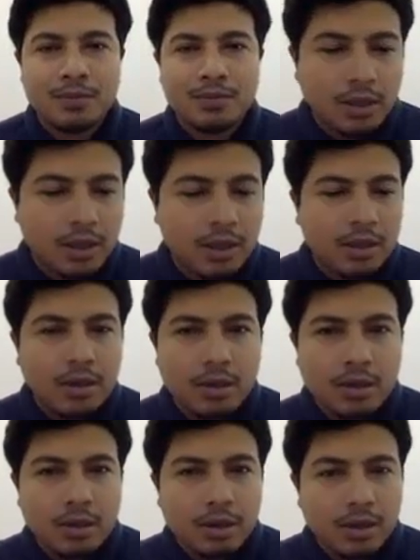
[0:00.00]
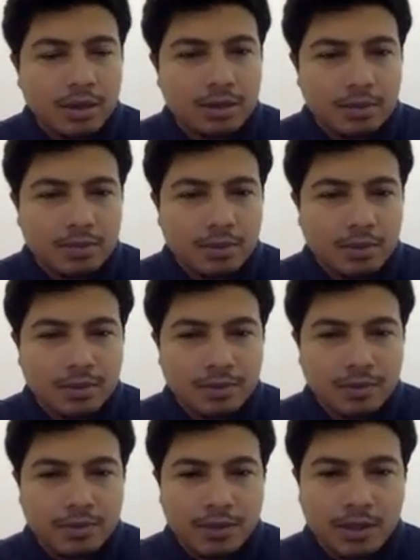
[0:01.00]
Another example
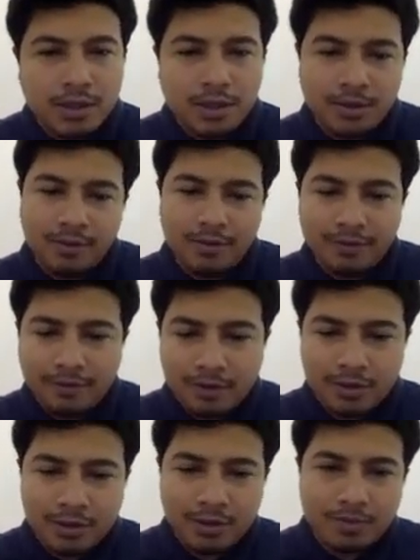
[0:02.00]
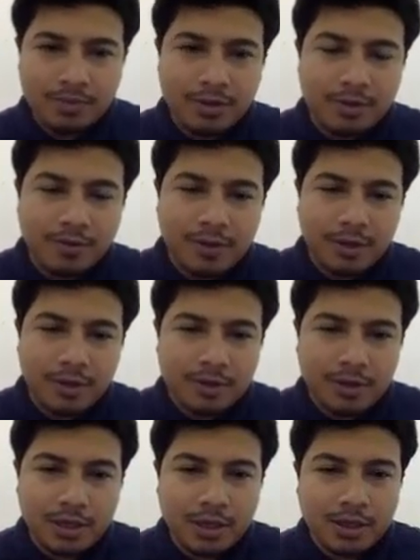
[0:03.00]
would be, for example, when you
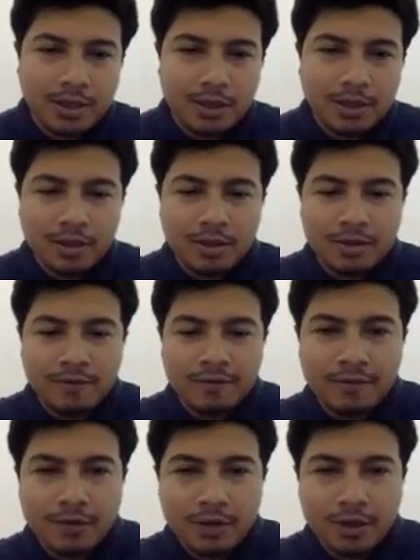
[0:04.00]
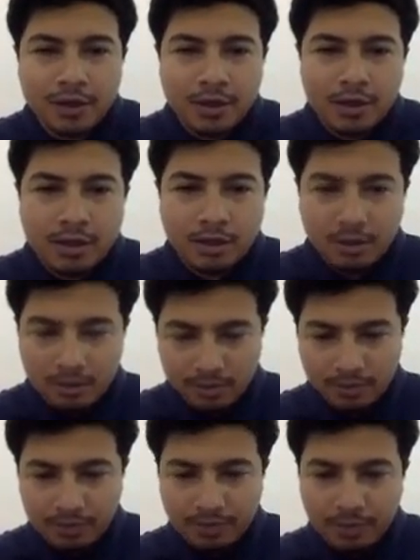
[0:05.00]
say if
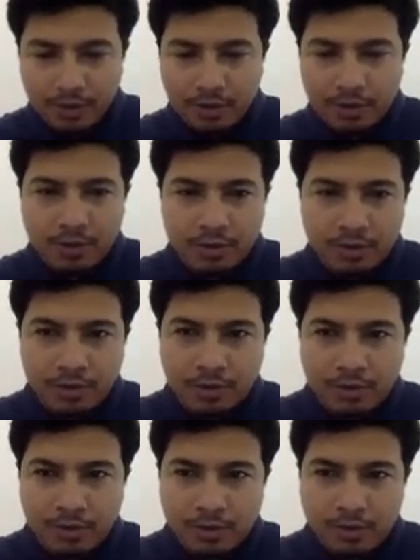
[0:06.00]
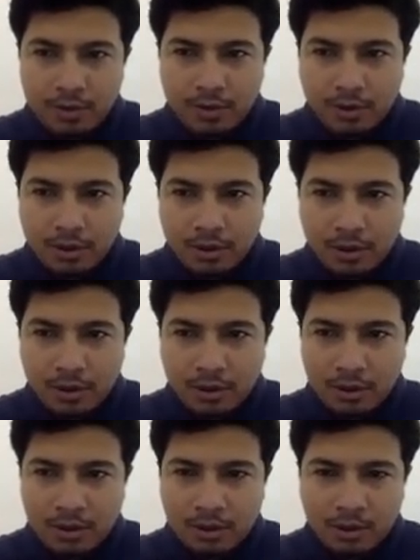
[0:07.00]
you
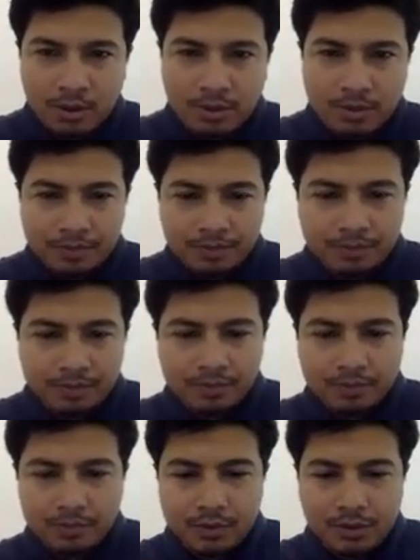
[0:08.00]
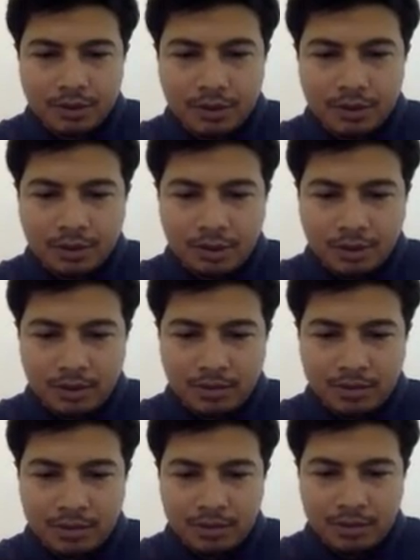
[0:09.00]
are
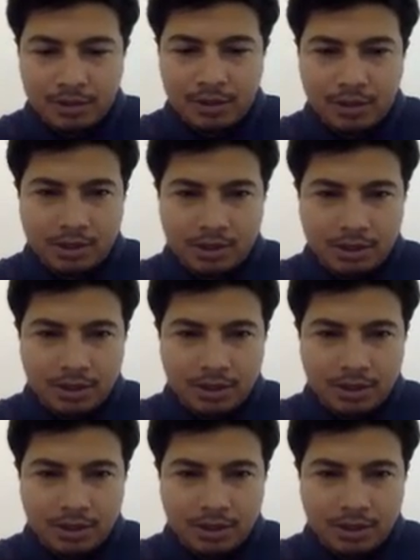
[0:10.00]
interested